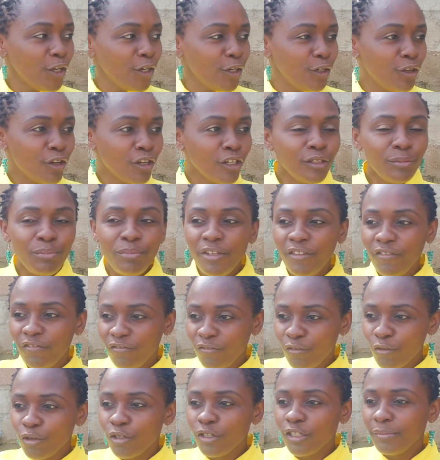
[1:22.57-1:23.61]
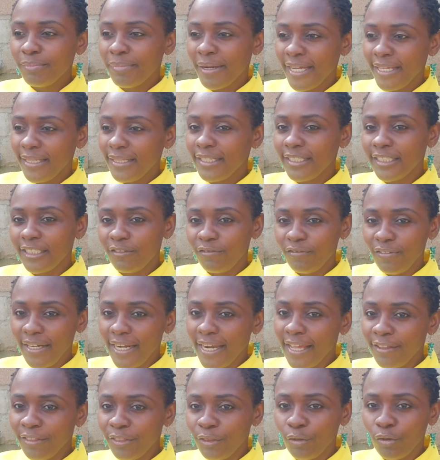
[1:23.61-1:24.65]
Don't be fooled by these
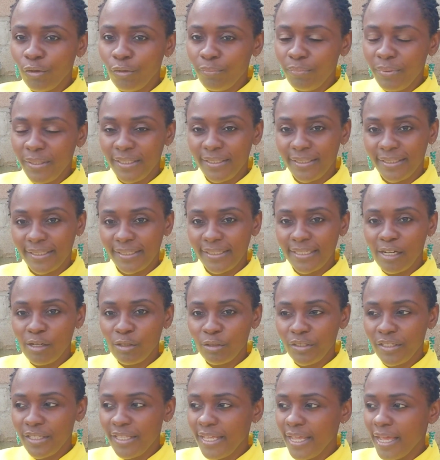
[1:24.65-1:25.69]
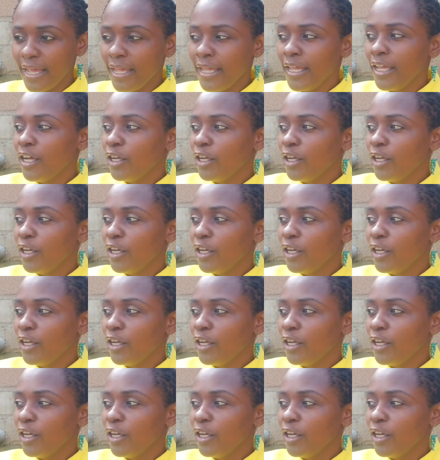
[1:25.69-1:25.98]
philanthropists out there